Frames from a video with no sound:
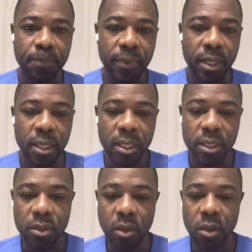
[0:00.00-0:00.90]
So
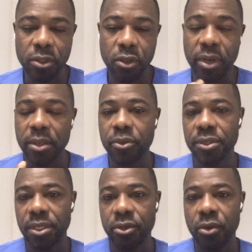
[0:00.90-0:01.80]
during the procedure,
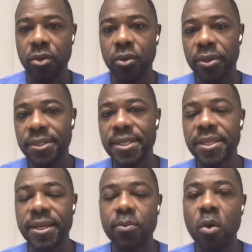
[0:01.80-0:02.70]
you're going to see that
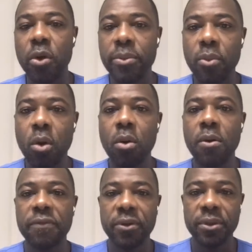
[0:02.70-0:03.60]
more and more
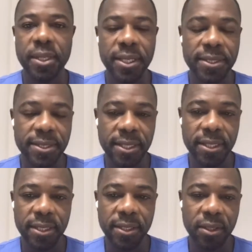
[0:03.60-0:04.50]
often. It's
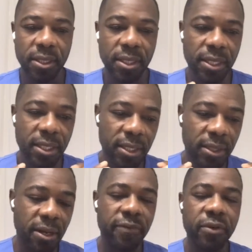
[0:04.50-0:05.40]

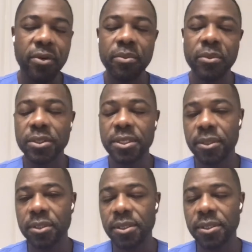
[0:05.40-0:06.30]
another
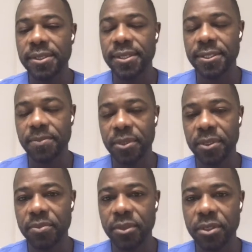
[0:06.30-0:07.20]
multimodal assessment,
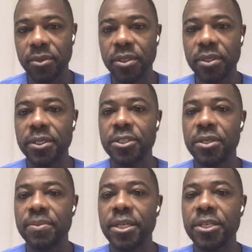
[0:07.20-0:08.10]
multimodal
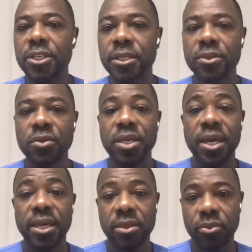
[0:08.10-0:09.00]
imaging to
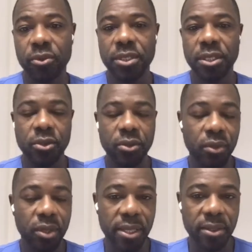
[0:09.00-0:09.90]
guide the procedure, to
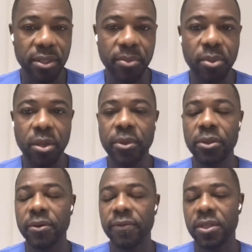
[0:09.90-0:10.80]
guide the deployment
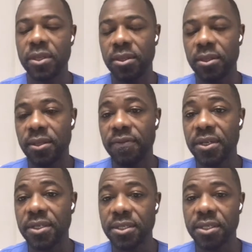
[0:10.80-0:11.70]
of the
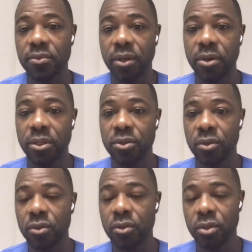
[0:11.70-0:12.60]
devices that we're going to
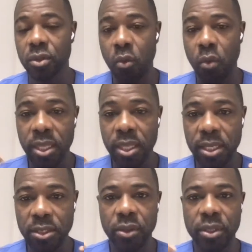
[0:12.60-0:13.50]
use. So we need
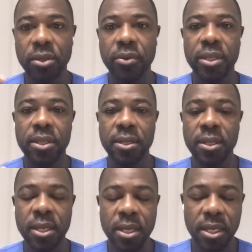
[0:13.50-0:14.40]
to integrate that
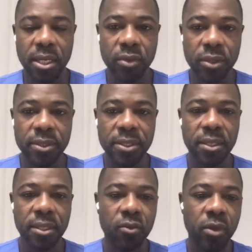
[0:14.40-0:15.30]
to understand
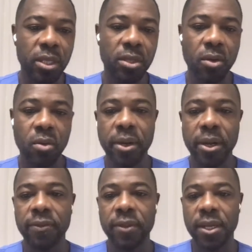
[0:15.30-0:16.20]
that we need to
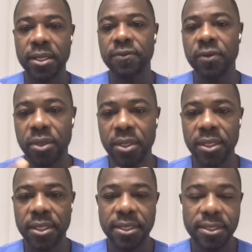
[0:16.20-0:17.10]
combine, as for
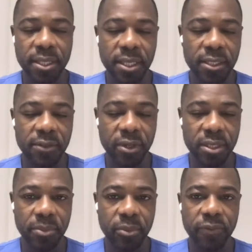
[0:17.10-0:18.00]
it is the case, for
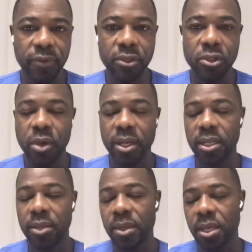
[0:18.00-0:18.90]
example, for the
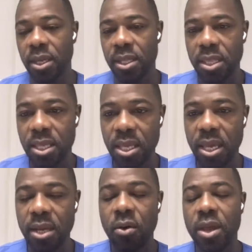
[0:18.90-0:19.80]
TriClip, the
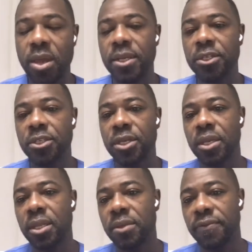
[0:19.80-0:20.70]
echo imaging
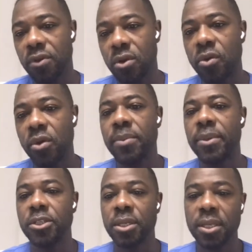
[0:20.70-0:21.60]
and the fluoro
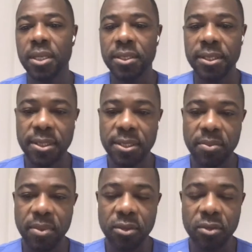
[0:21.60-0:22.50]
imaging, and this is
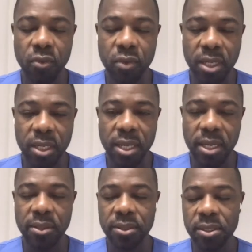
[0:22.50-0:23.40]
meant to really
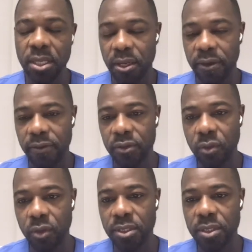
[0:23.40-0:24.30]
guide us
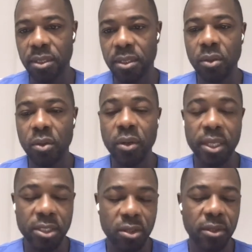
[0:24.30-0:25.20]
towards the
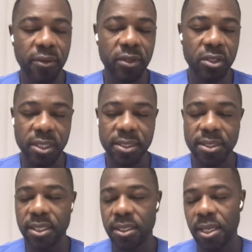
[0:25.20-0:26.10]
location of the jets
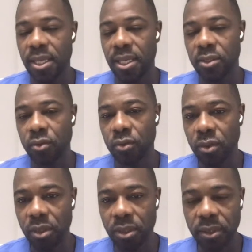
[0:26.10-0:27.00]
and to
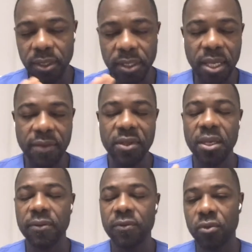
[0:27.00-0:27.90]

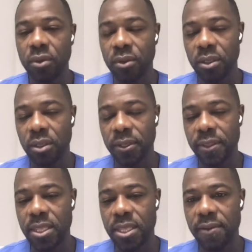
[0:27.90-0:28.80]
navigate through
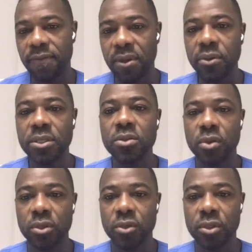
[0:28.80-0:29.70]
the various
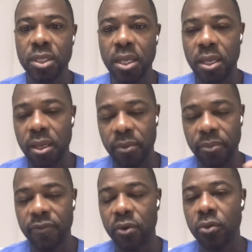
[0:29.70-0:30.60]
structures
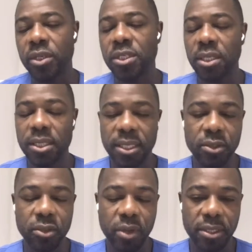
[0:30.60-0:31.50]
before reaching the
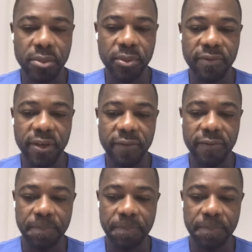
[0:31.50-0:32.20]
tricuspid valve.